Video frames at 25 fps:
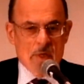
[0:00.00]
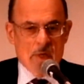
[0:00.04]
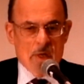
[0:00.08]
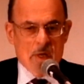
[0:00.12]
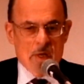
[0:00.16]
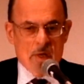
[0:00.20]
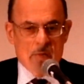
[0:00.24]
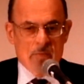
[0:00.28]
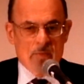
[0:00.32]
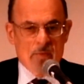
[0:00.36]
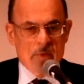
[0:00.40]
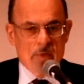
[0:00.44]

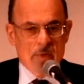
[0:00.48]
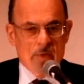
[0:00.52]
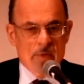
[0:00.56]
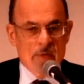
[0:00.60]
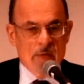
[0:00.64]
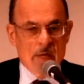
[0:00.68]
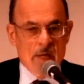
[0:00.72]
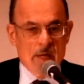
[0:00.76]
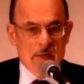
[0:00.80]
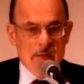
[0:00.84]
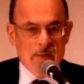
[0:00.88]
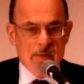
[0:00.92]
of
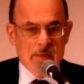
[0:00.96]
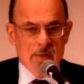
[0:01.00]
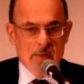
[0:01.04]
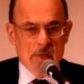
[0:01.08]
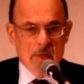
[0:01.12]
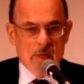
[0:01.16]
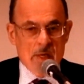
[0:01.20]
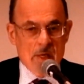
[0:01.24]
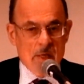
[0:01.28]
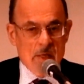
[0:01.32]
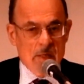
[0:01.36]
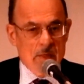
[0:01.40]
death,
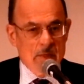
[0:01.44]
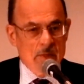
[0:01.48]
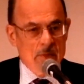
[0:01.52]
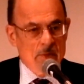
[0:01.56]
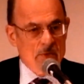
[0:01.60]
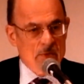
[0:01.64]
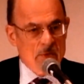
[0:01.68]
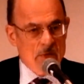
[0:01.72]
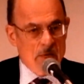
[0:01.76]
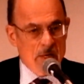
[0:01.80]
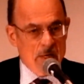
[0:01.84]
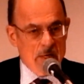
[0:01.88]

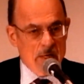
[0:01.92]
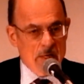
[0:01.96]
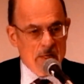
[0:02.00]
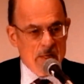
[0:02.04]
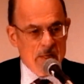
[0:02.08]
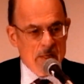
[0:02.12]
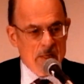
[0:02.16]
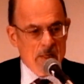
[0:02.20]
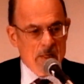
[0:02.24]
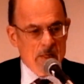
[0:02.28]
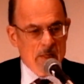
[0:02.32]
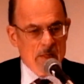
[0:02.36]

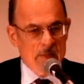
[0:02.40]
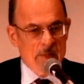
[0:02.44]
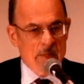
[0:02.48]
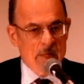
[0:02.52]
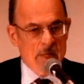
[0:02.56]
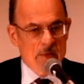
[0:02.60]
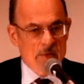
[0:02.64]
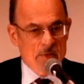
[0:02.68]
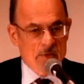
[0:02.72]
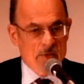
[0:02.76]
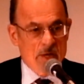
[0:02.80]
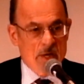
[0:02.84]
anxiety,
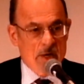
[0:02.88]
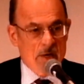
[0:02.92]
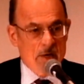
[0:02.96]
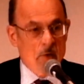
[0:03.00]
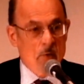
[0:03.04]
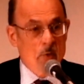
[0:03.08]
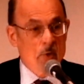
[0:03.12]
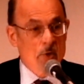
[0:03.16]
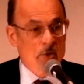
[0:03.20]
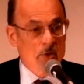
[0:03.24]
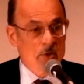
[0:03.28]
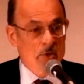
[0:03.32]
death
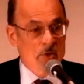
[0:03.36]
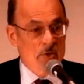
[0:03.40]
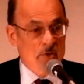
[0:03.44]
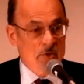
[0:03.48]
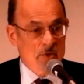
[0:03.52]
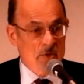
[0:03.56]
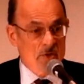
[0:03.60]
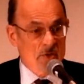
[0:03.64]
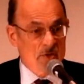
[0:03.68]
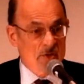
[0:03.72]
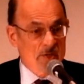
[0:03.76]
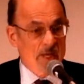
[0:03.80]
terror, which is
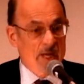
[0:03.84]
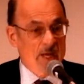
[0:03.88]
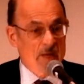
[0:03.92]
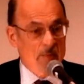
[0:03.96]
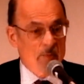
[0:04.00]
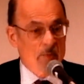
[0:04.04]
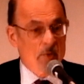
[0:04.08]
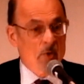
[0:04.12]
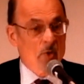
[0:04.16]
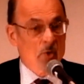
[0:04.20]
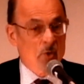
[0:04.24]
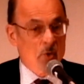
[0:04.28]

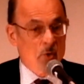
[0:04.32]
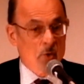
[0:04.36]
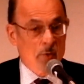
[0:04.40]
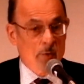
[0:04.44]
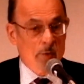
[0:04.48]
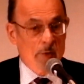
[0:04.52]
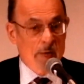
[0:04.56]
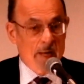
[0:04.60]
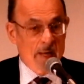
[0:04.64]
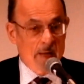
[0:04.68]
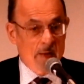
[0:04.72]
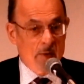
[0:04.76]
escape the
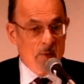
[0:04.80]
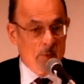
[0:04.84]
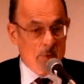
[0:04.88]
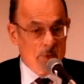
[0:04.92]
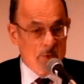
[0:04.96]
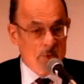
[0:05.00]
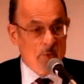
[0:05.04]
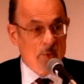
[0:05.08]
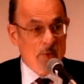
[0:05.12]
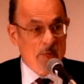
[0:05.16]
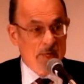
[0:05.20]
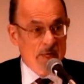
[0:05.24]
corral
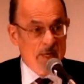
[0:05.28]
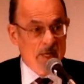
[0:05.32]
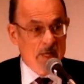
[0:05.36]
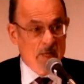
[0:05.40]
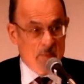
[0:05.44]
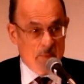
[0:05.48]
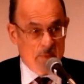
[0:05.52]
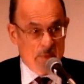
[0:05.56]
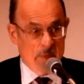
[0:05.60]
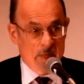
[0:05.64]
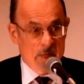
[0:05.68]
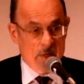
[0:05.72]
which we
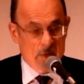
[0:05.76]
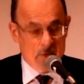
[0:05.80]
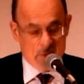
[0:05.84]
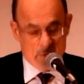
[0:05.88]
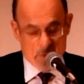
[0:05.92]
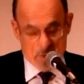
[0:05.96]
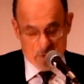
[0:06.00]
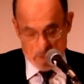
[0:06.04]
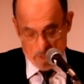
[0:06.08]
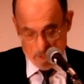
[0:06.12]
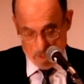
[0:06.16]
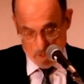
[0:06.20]
keep it in
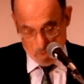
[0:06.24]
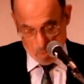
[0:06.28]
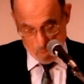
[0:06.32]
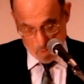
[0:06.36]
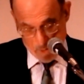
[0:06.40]
during our